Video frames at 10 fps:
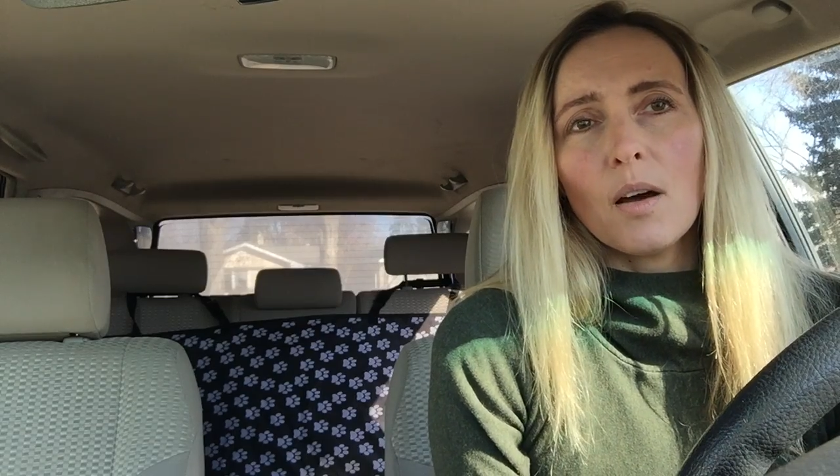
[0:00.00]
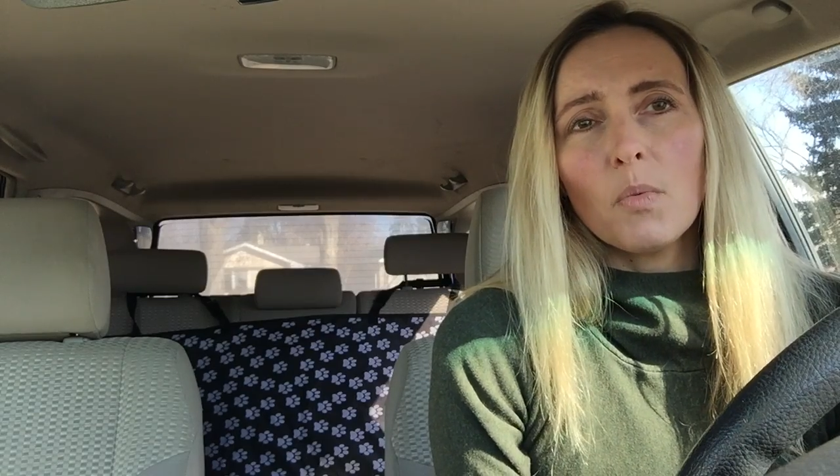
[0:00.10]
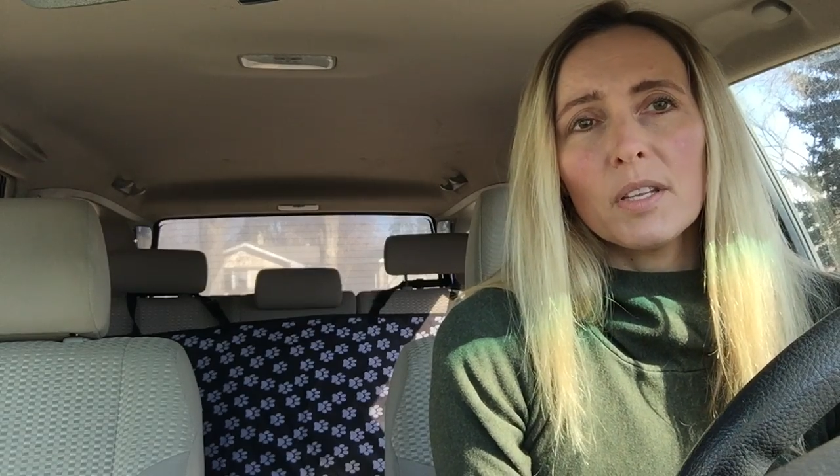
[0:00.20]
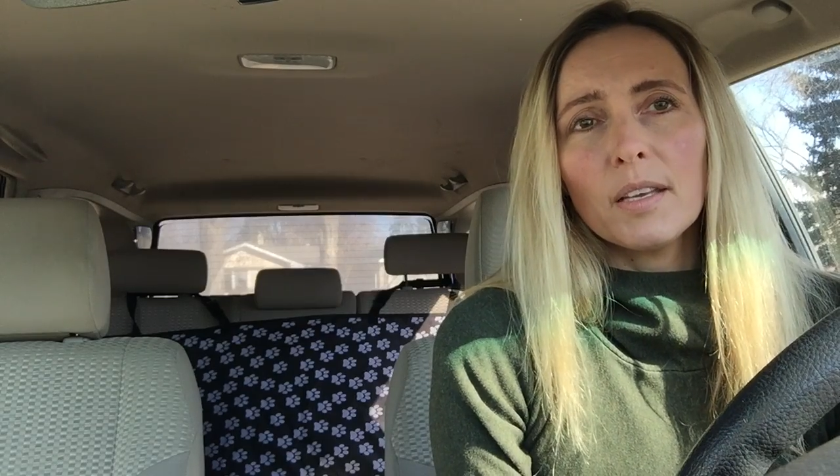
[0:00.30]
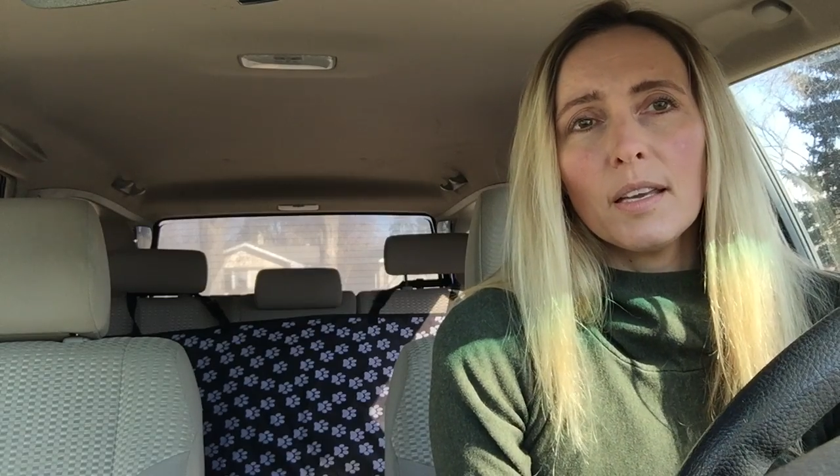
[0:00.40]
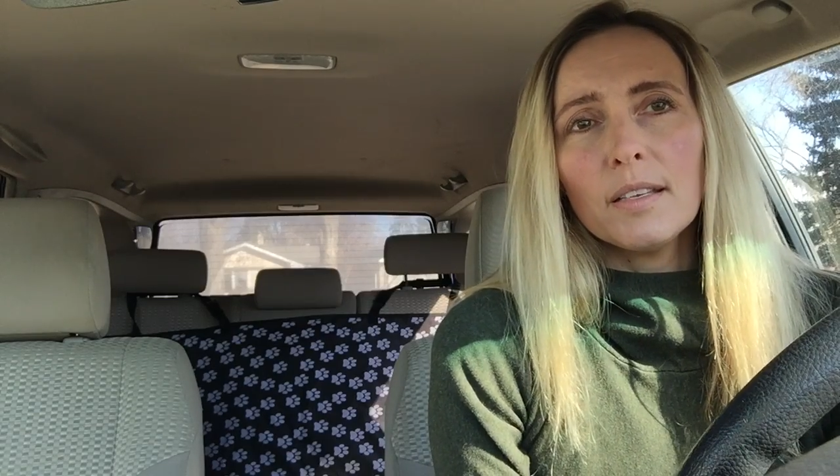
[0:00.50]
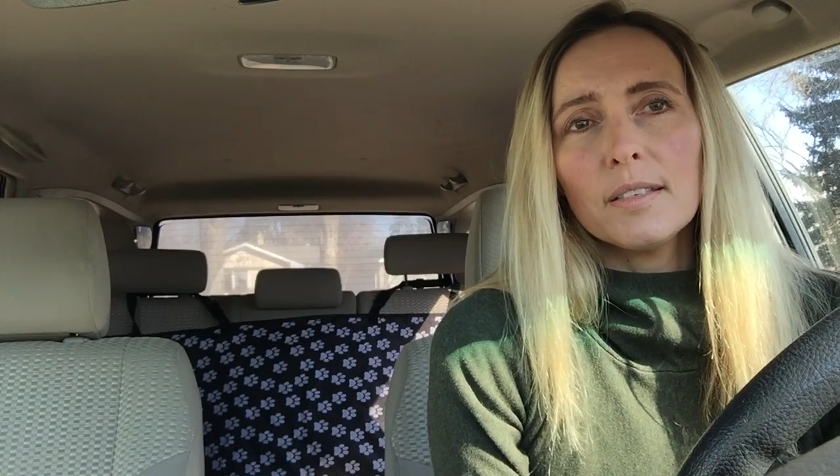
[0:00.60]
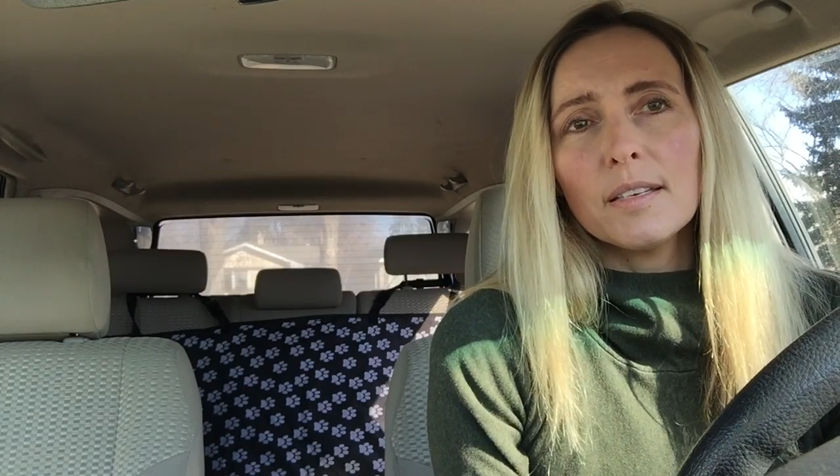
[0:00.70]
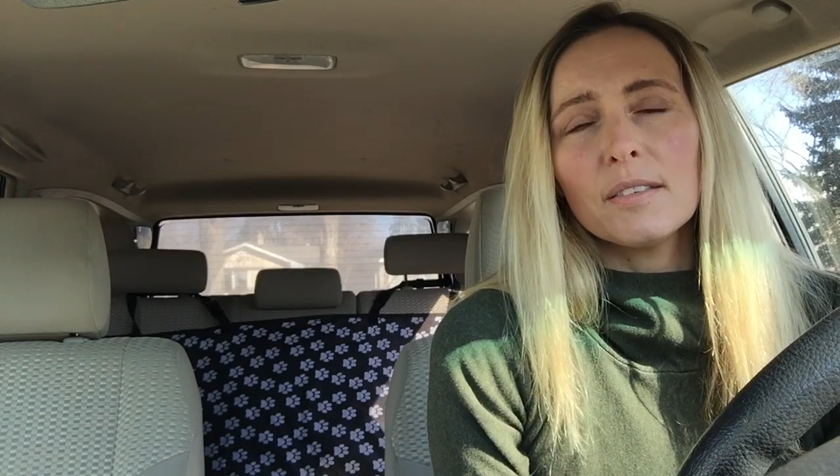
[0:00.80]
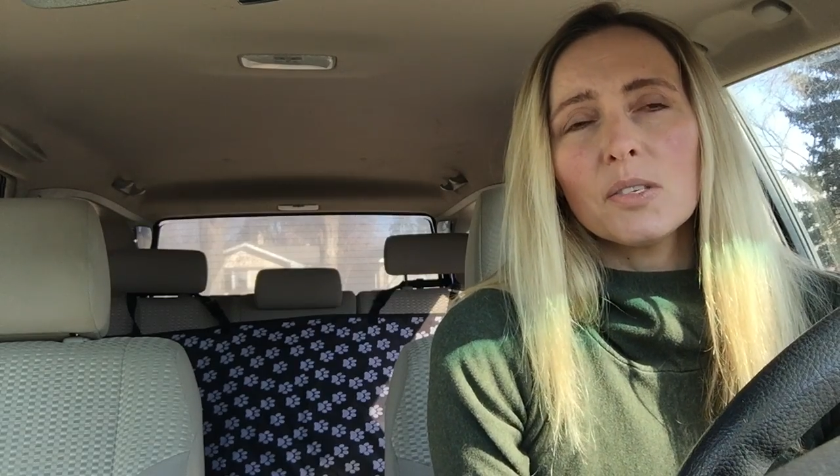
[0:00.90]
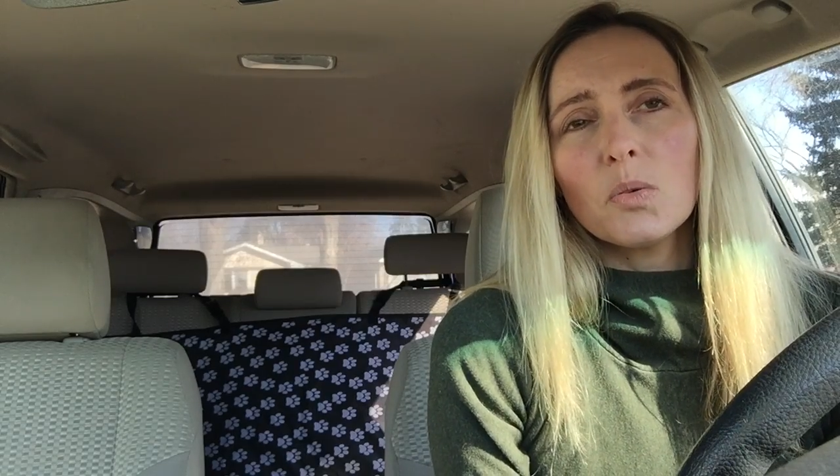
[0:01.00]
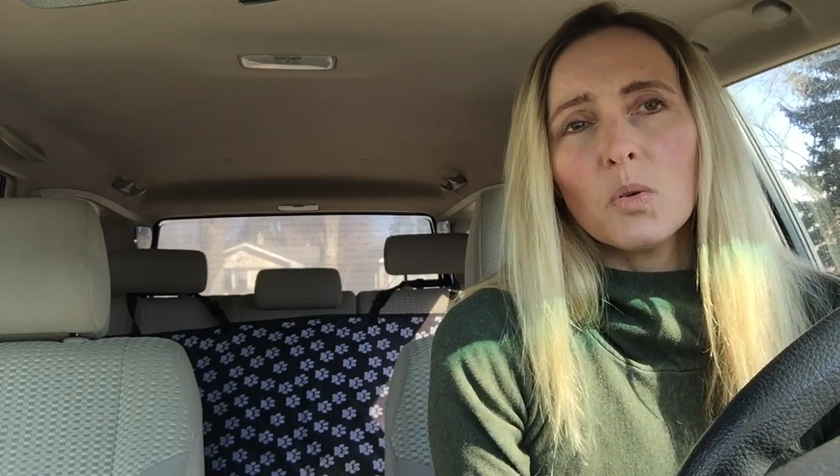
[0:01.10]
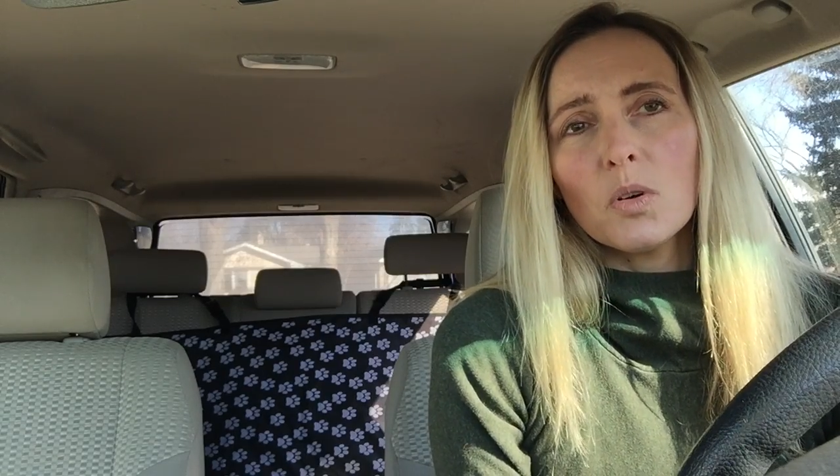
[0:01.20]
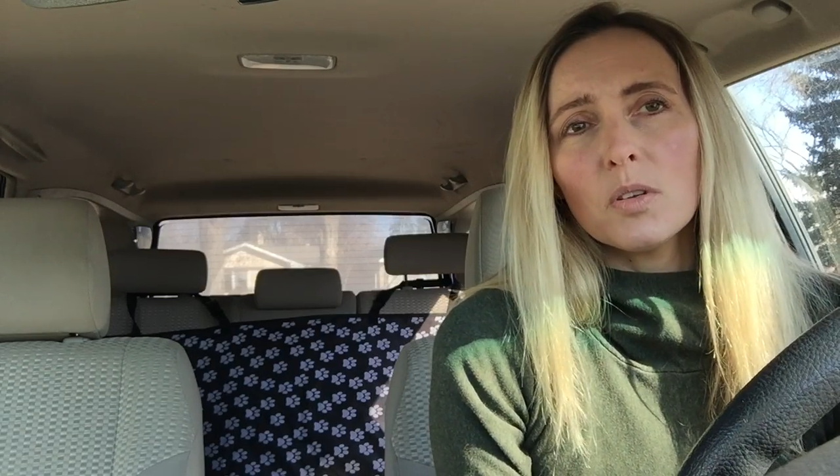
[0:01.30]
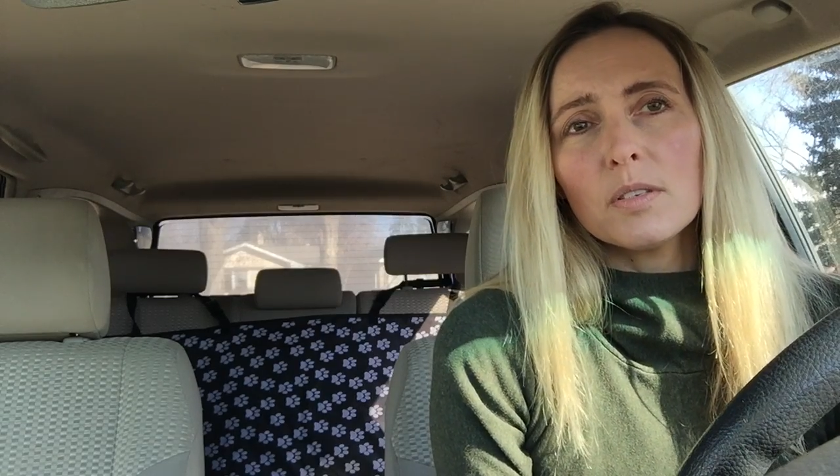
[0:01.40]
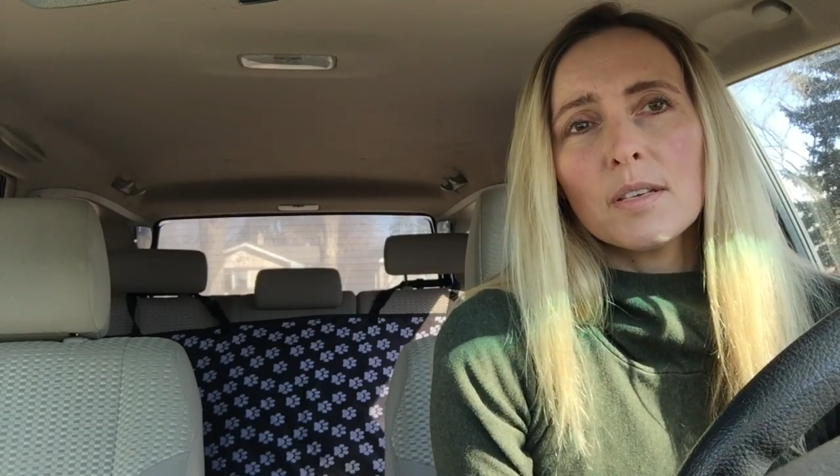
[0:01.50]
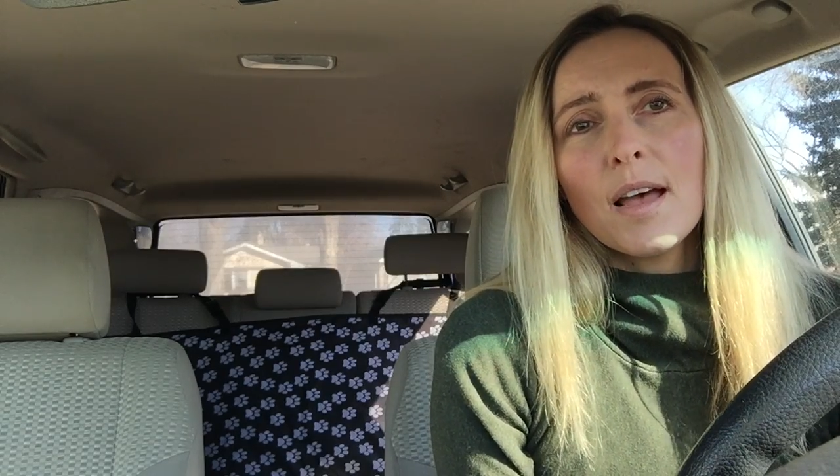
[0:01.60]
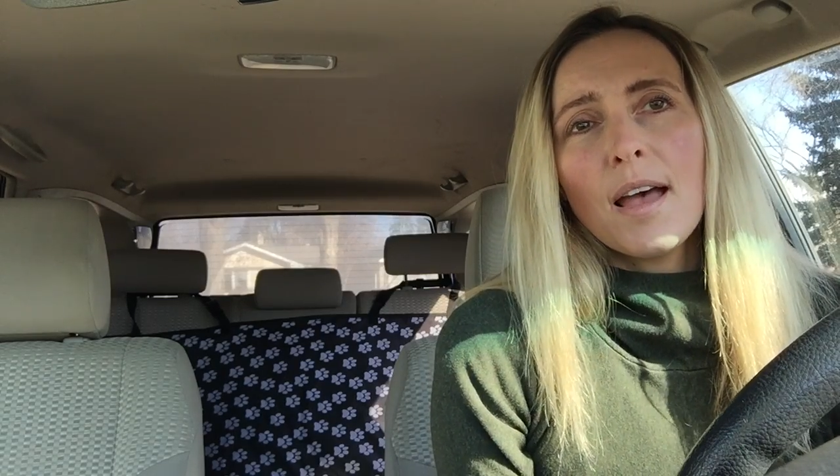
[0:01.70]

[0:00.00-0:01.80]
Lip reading: with kids in schools